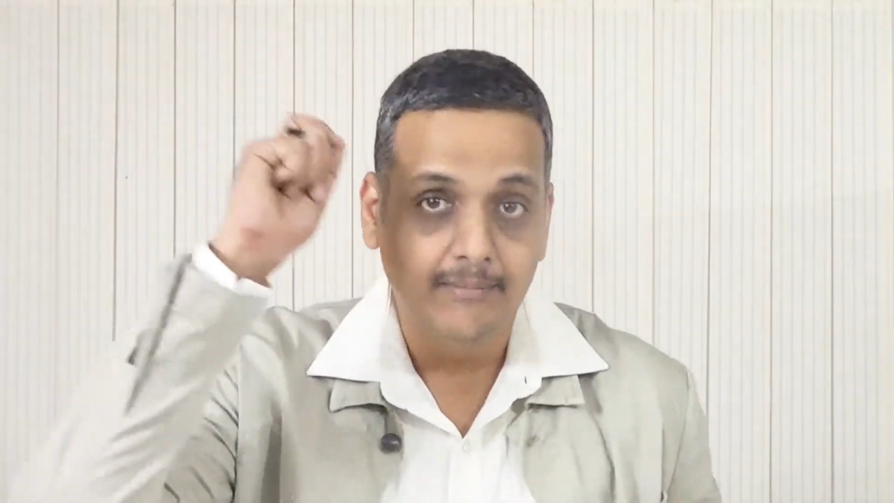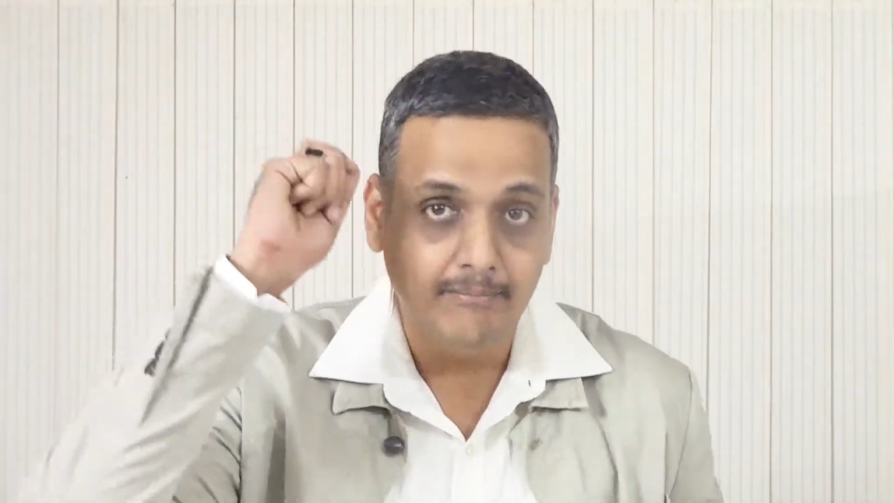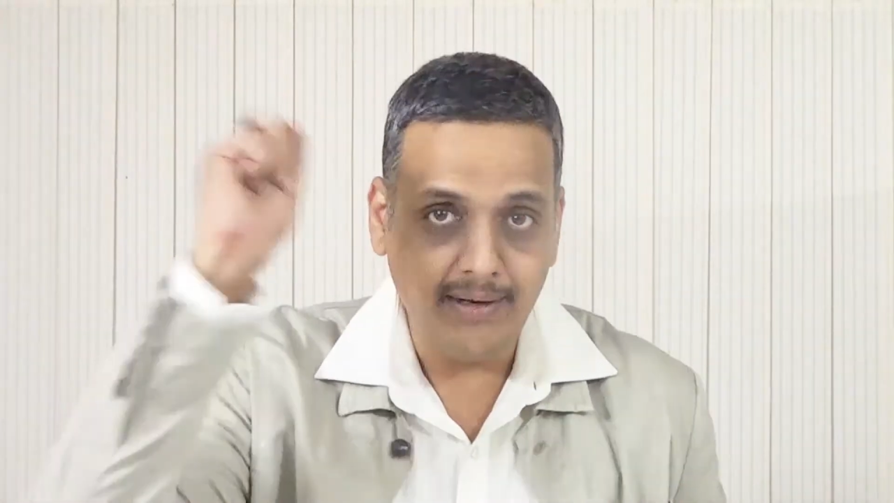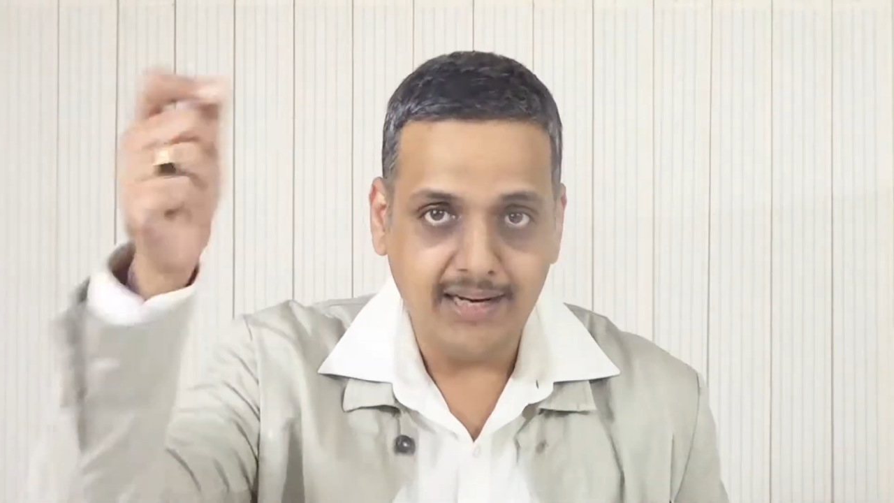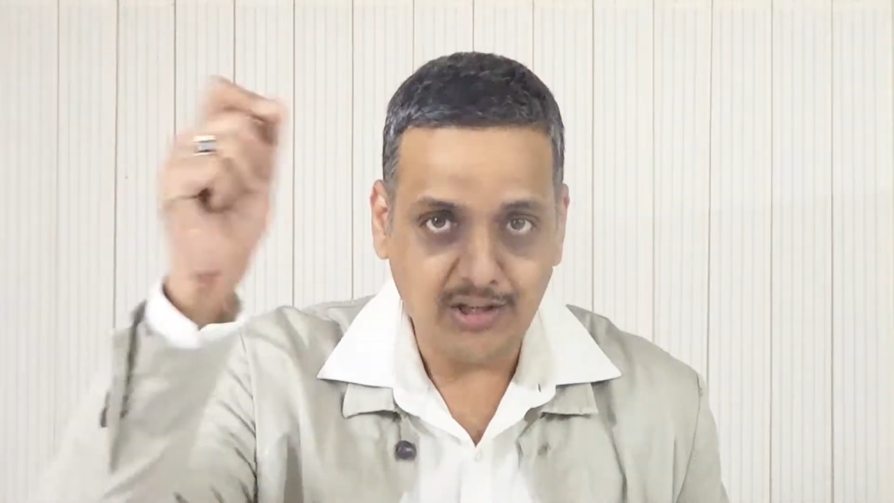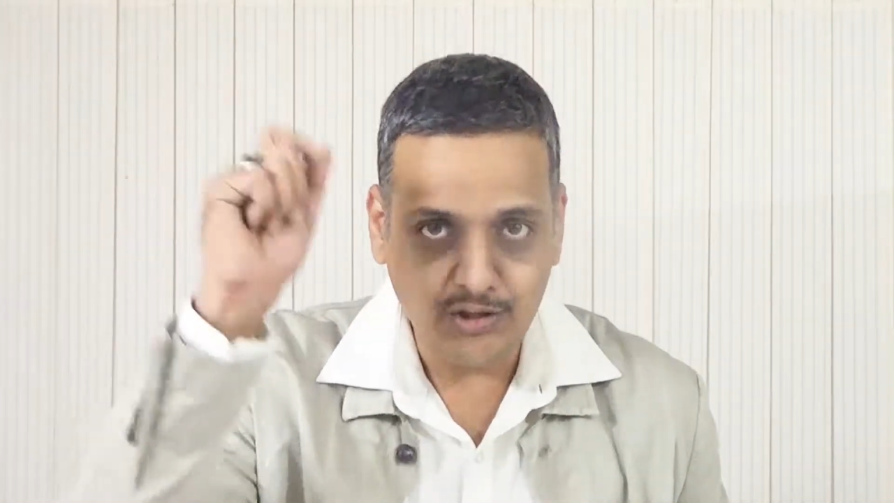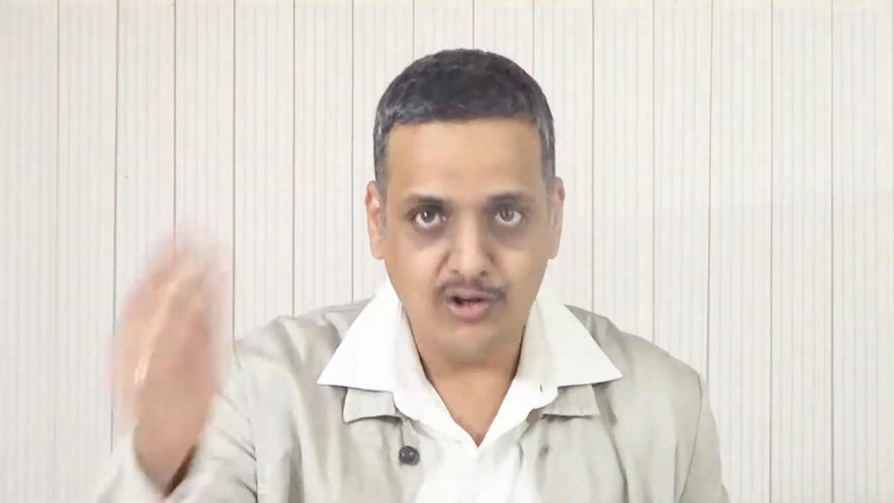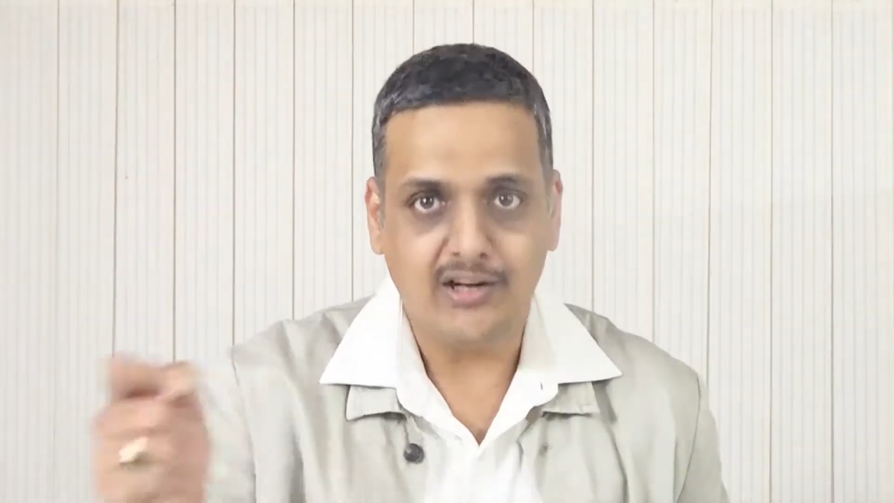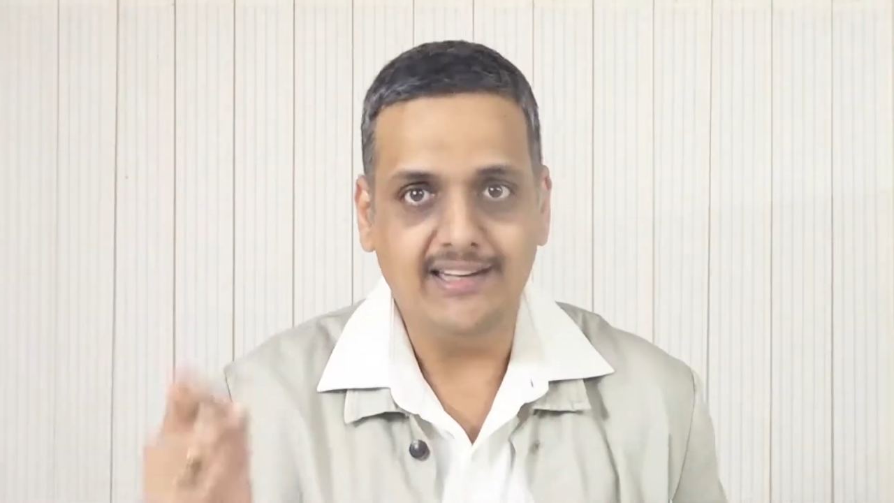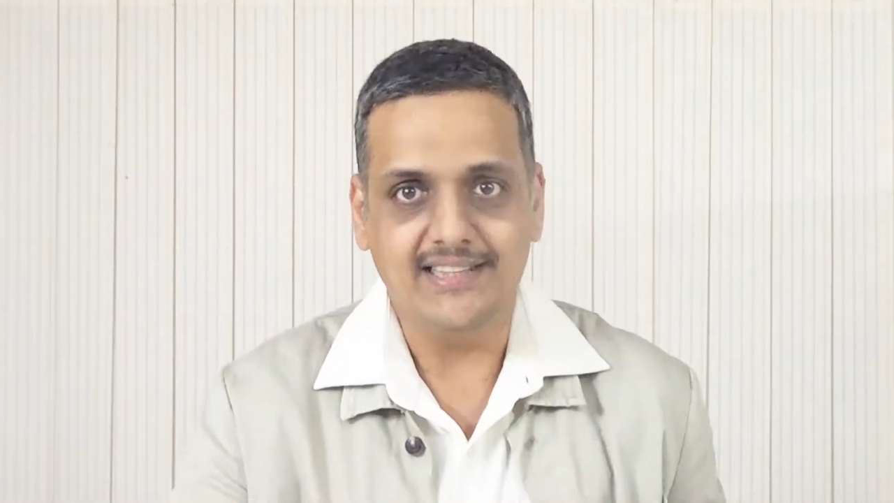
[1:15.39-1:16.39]
Make
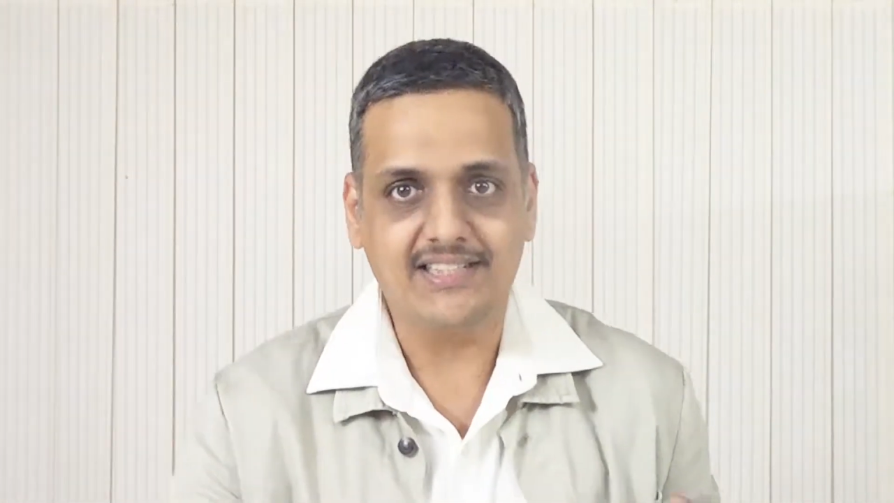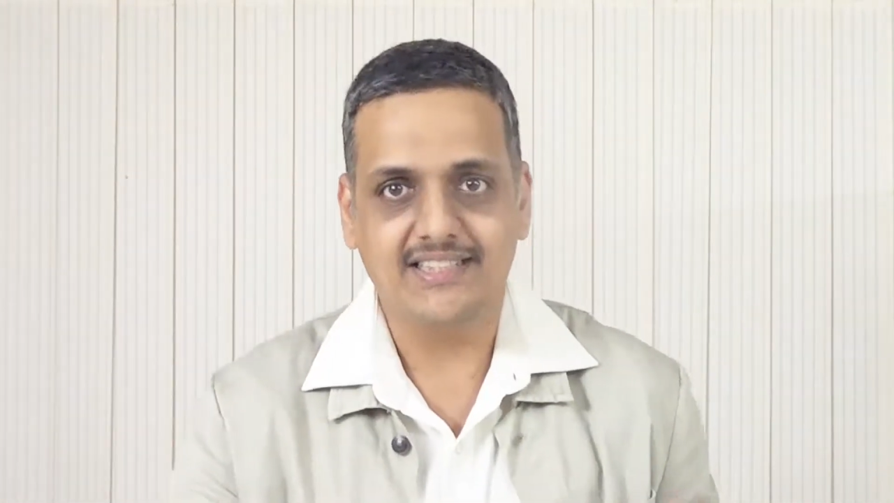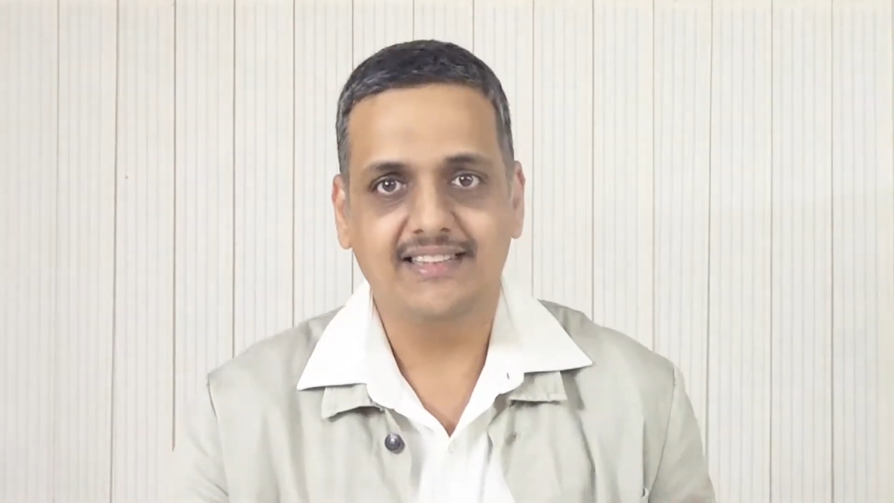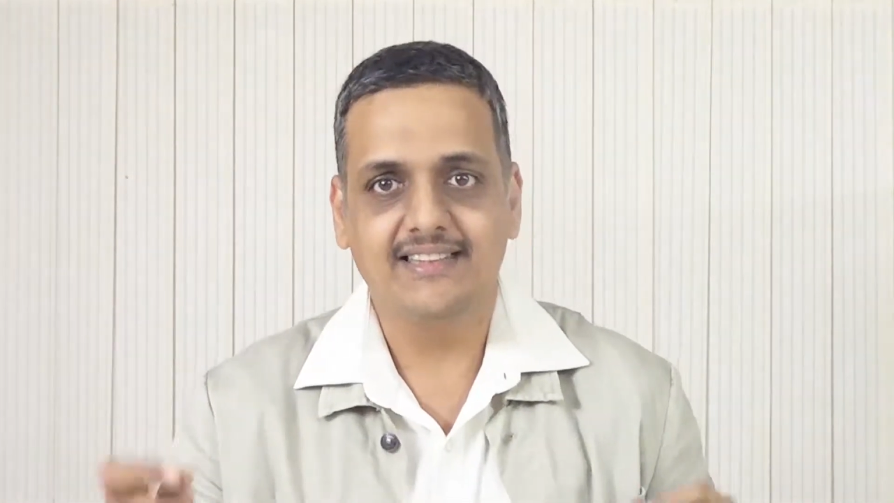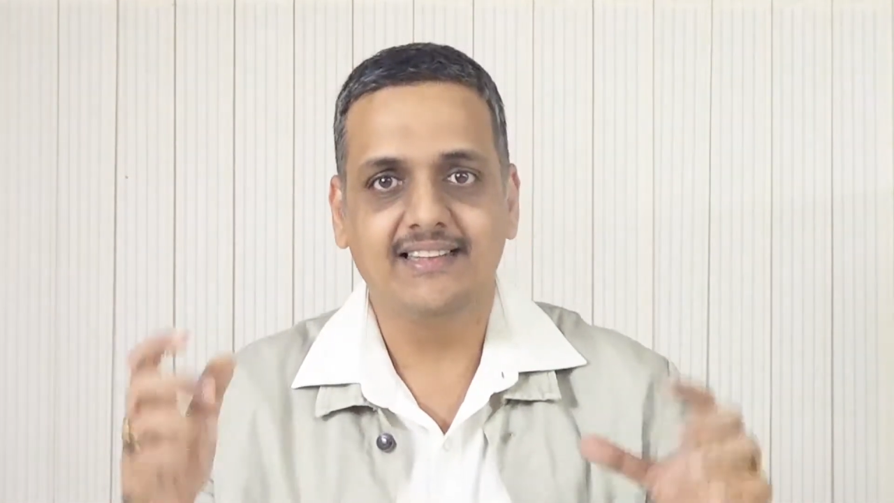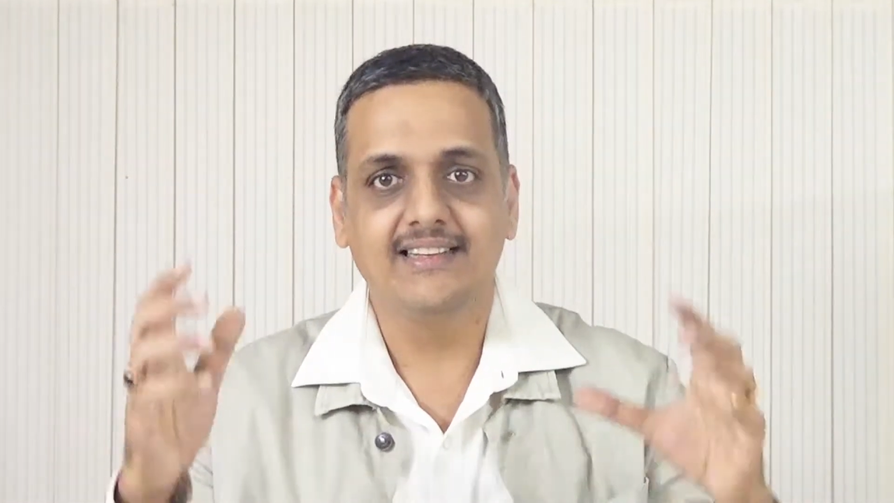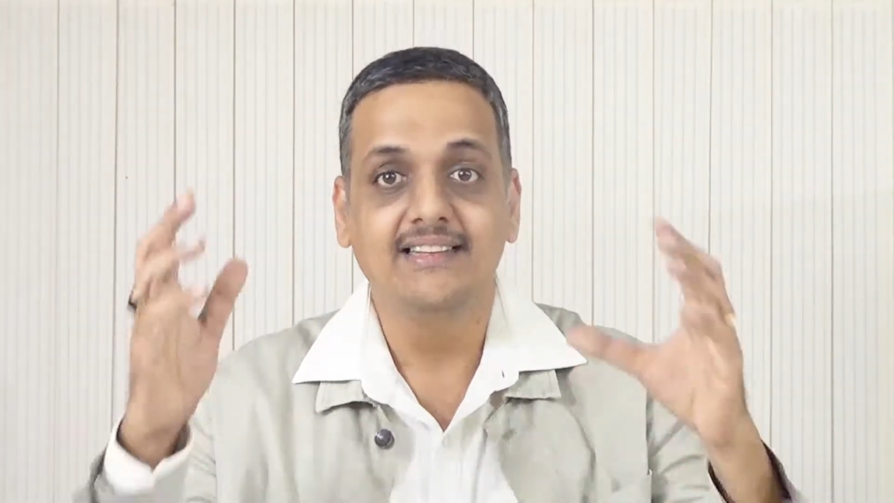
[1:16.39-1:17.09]
your list,